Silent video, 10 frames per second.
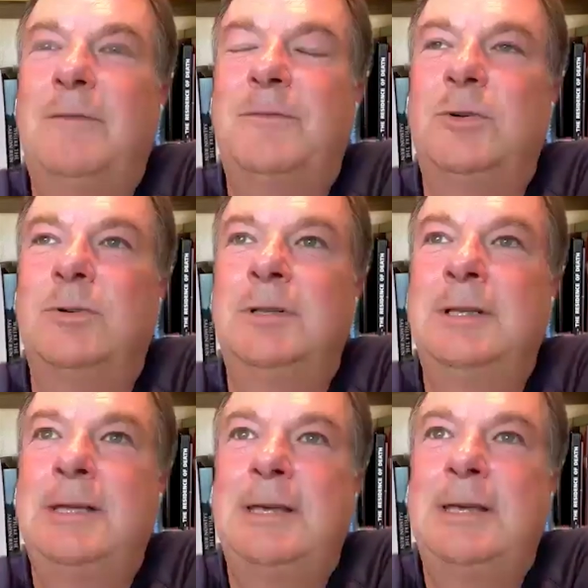to
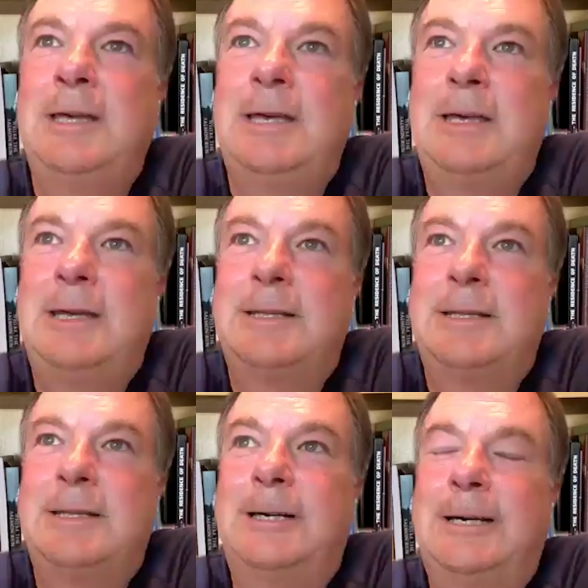that, but
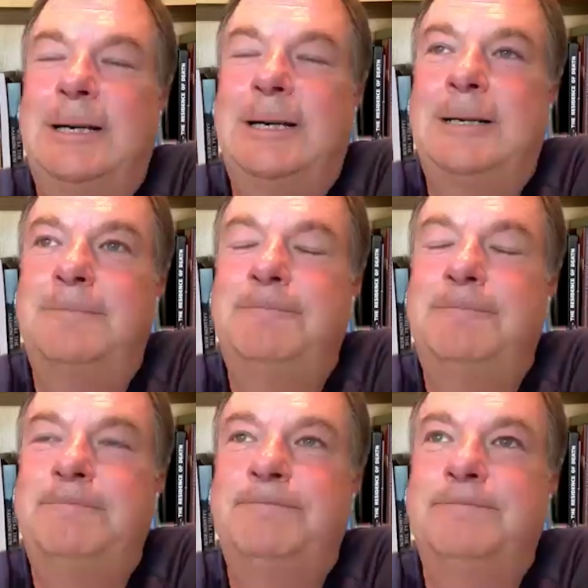
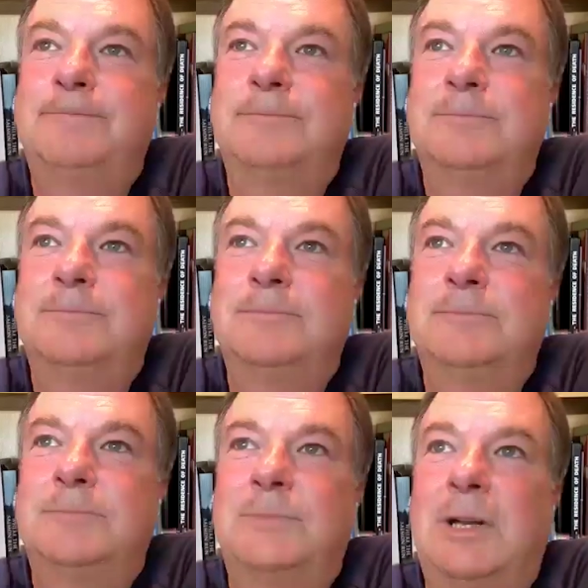there are
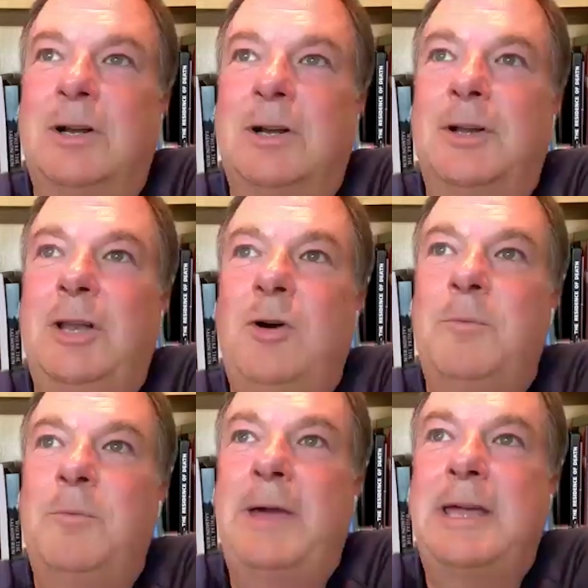no major
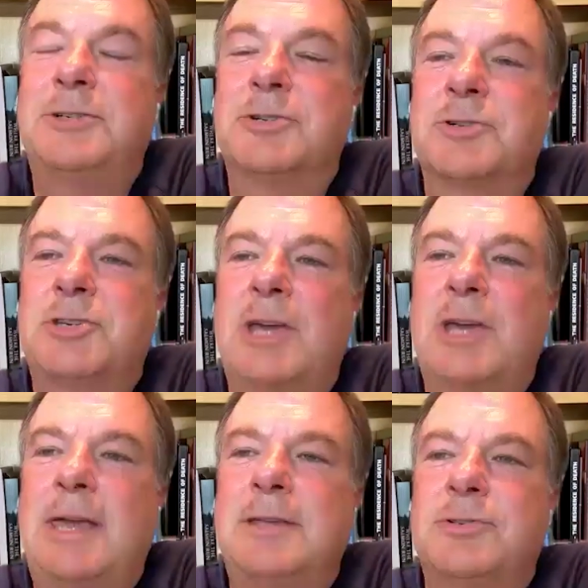changes
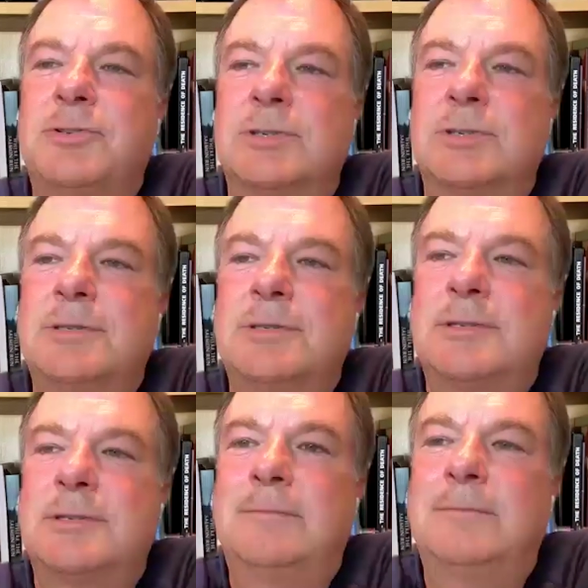
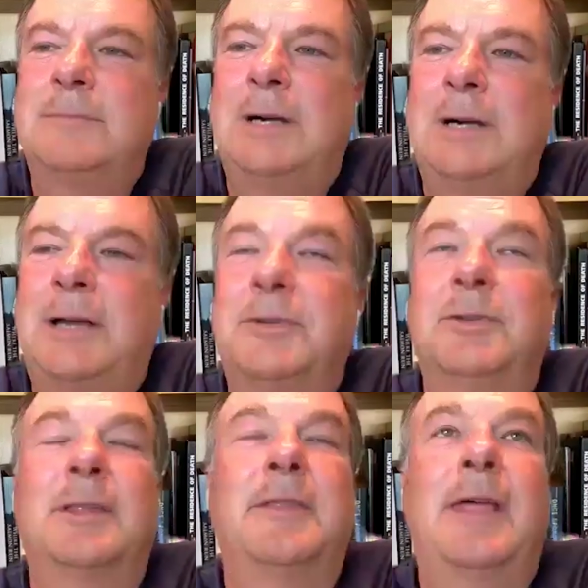other than
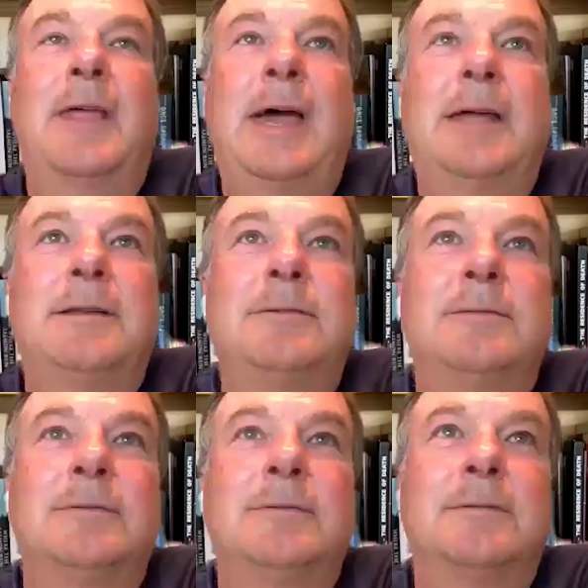that.
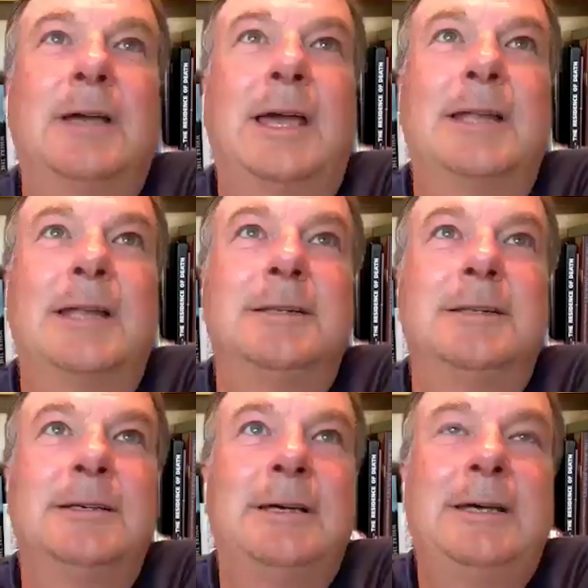And you
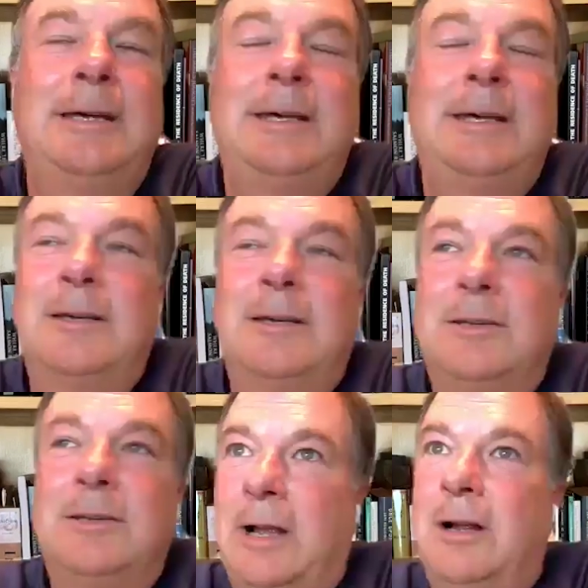know,
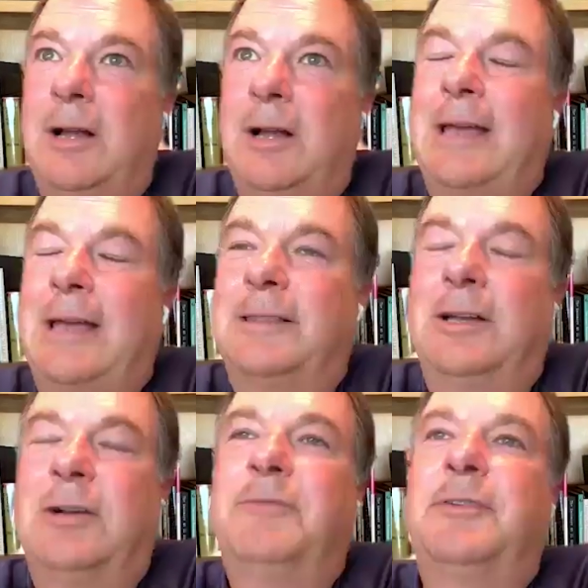they're fielding a lot of
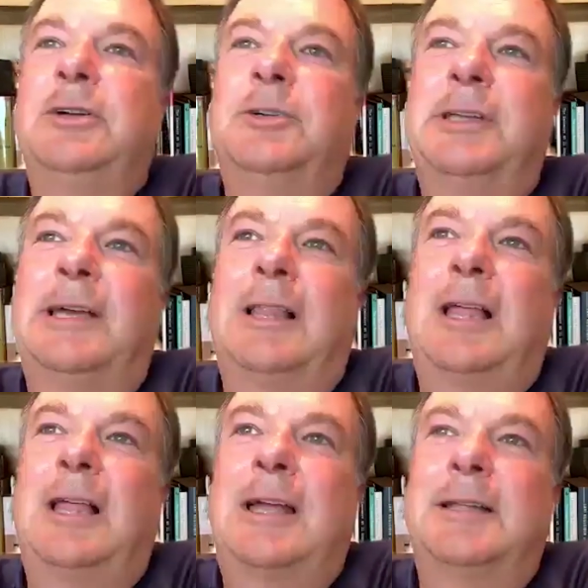the same legal
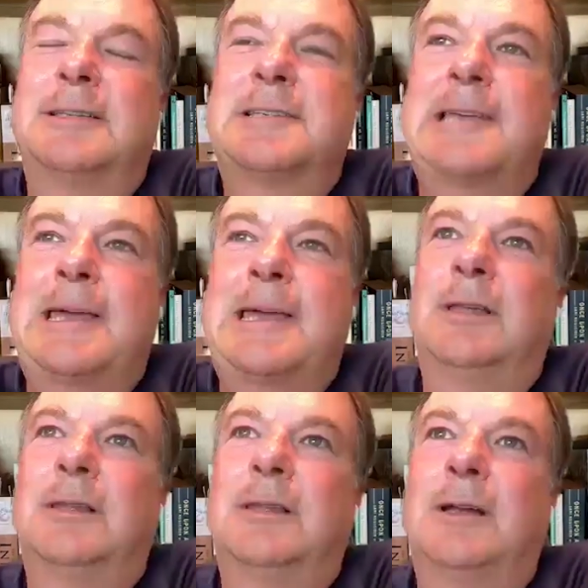questions we're
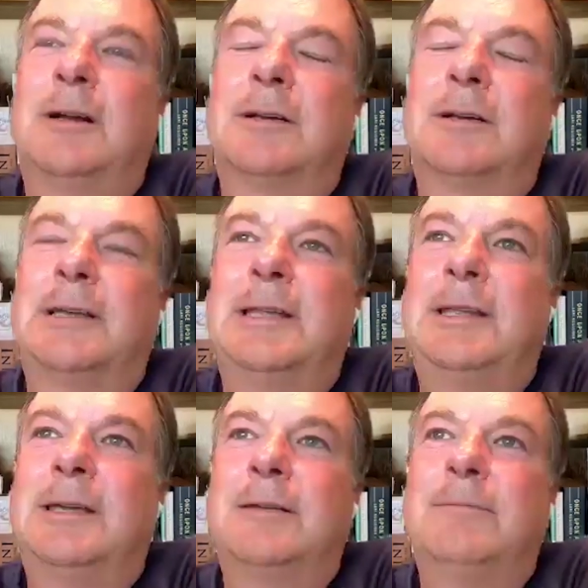having, and they're
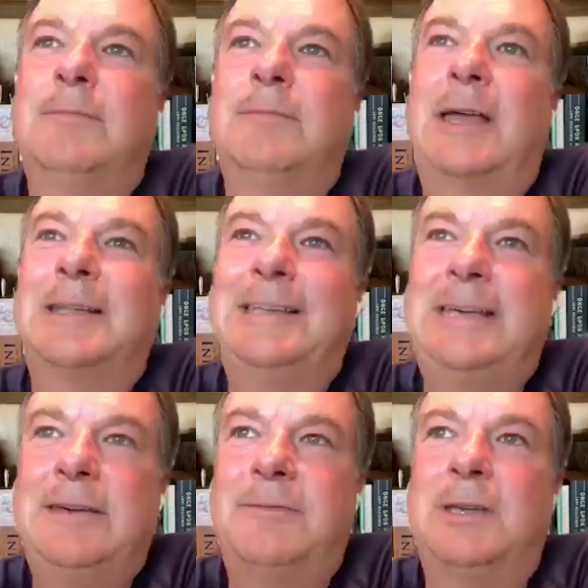getting and giving the
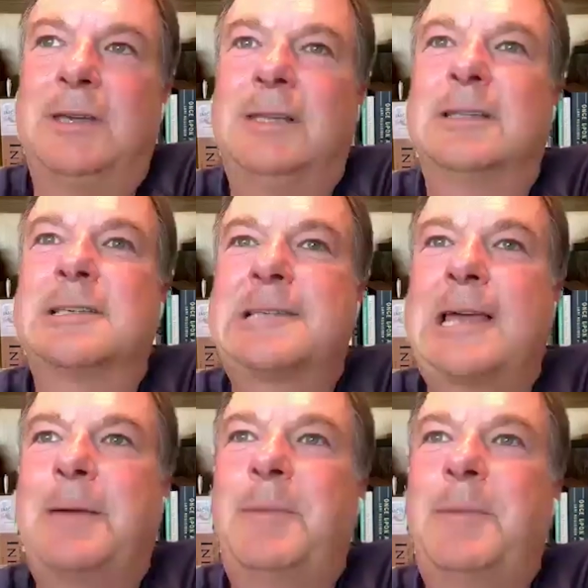same answers,